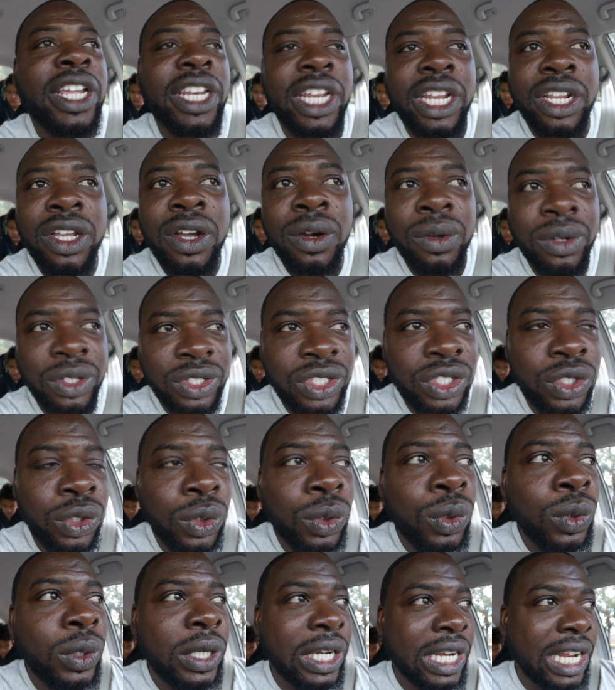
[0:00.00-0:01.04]
He didn't go to
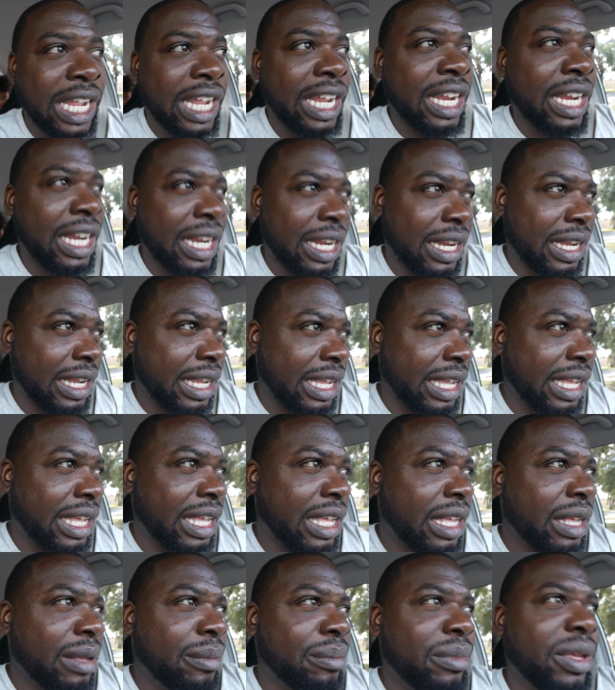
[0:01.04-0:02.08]
school today
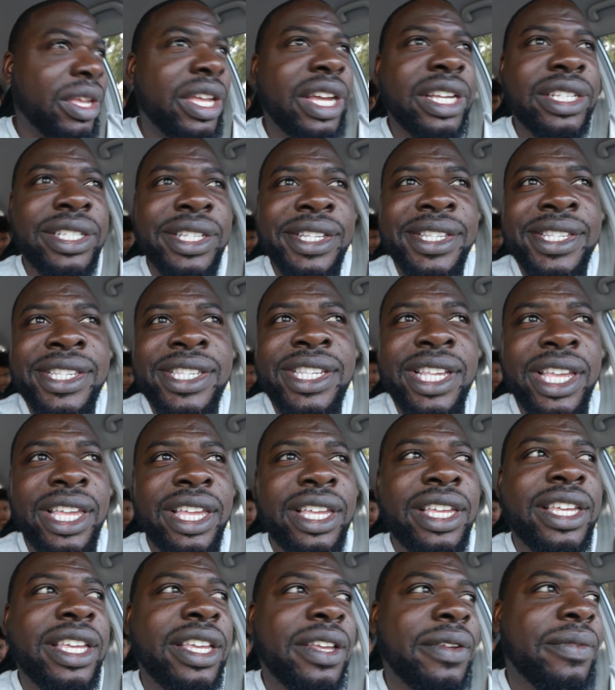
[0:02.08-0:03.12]
because he's sick.